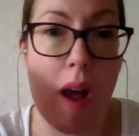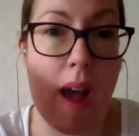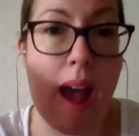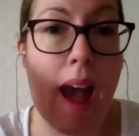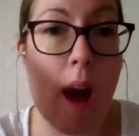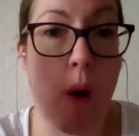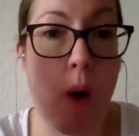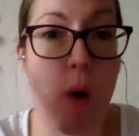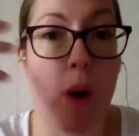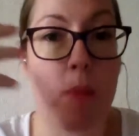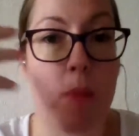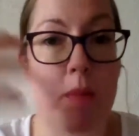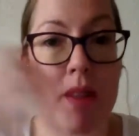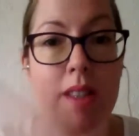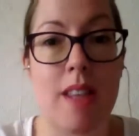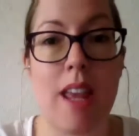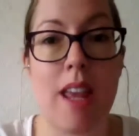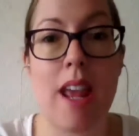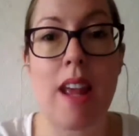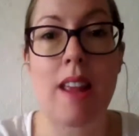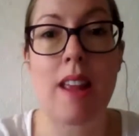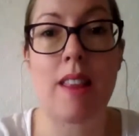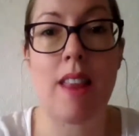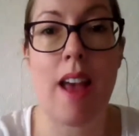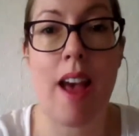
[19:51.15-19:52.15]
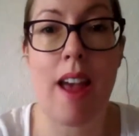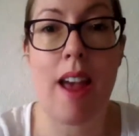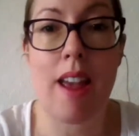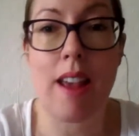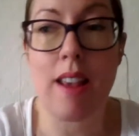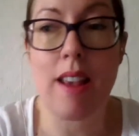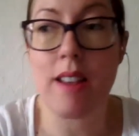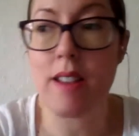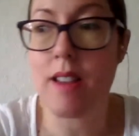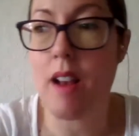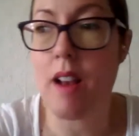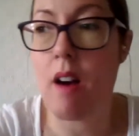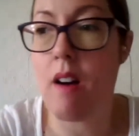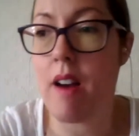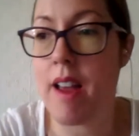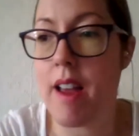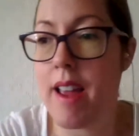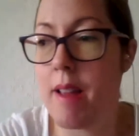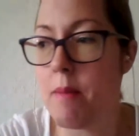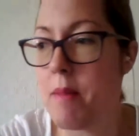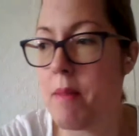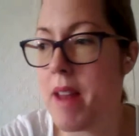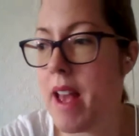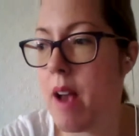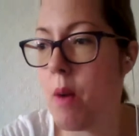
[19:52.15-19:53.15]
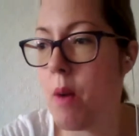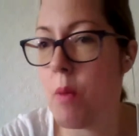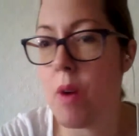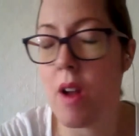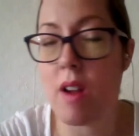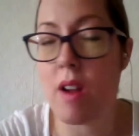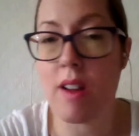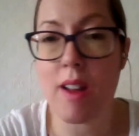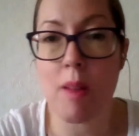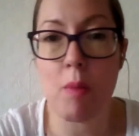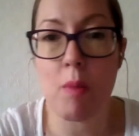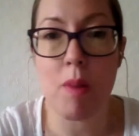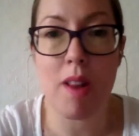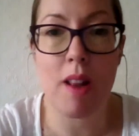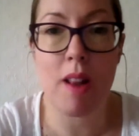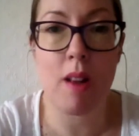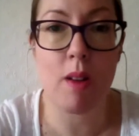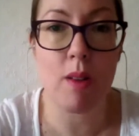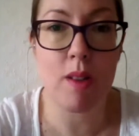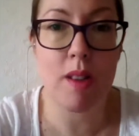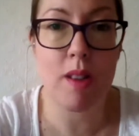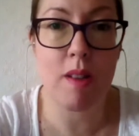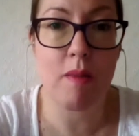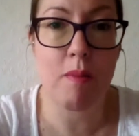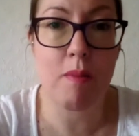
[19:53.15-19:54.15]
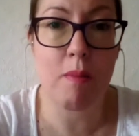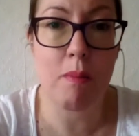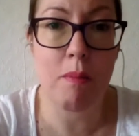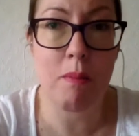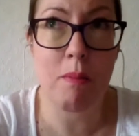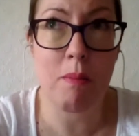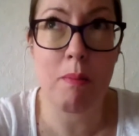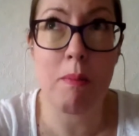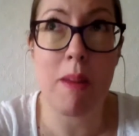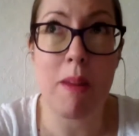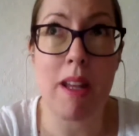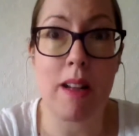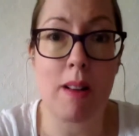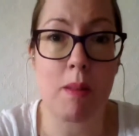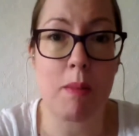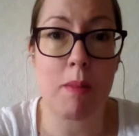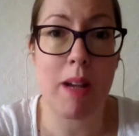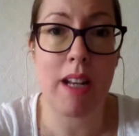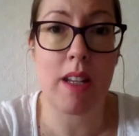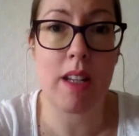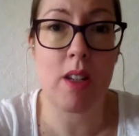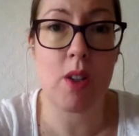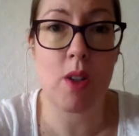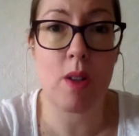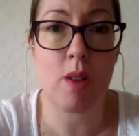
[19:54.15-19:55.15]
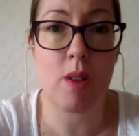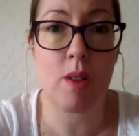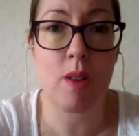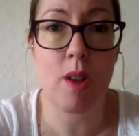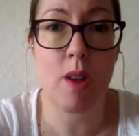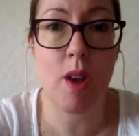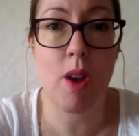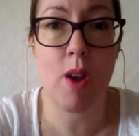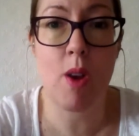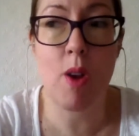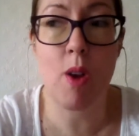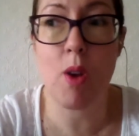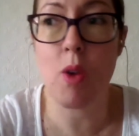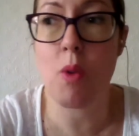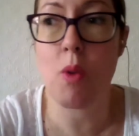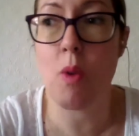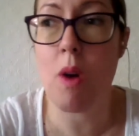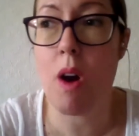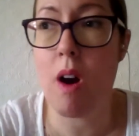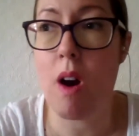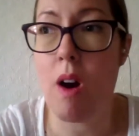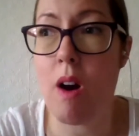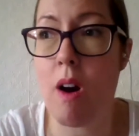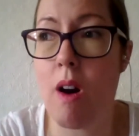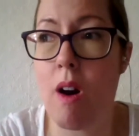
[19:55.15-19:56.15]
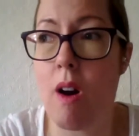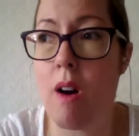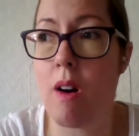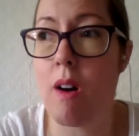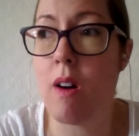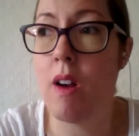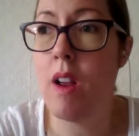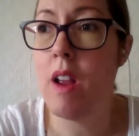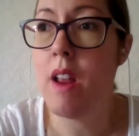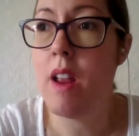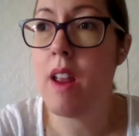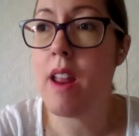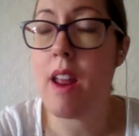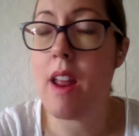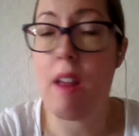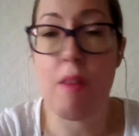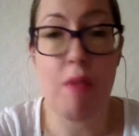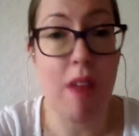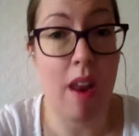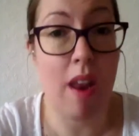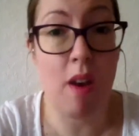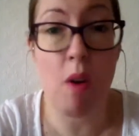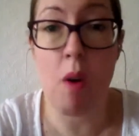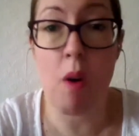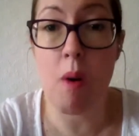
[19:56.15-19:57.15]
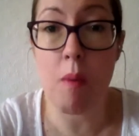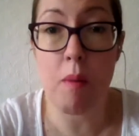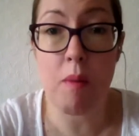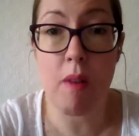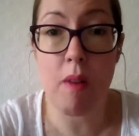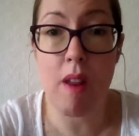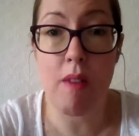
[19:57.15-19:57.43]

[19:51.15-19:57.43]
how I'm seeing that is I am now working with lots of middle managers who are if they're not